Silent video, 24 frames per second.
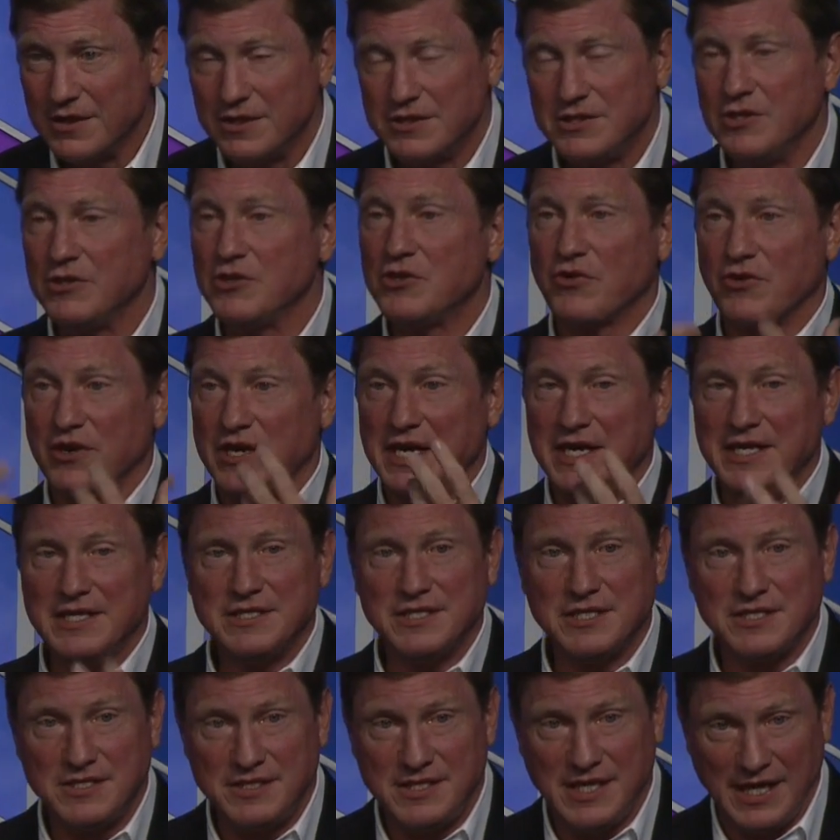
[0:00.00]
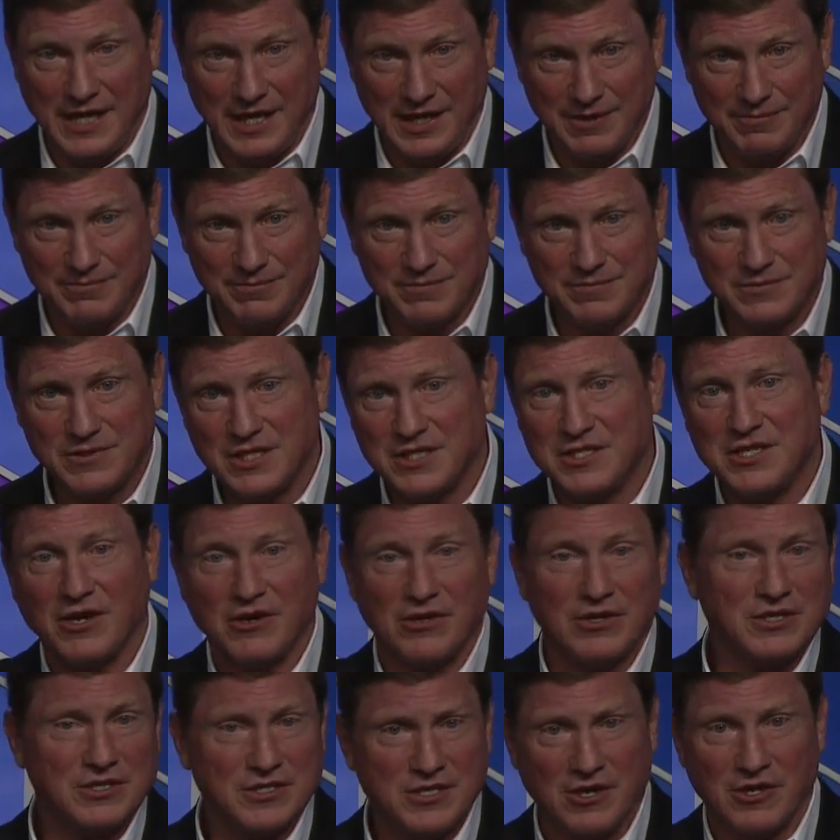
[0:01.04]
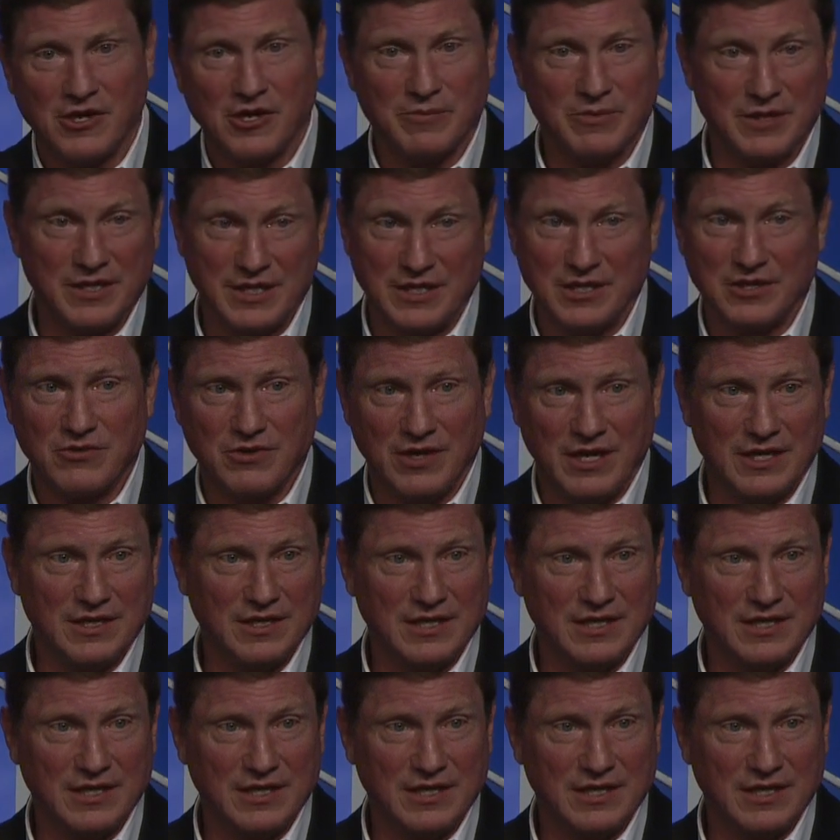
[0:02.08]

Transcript: to create steam, to turn a turbine and create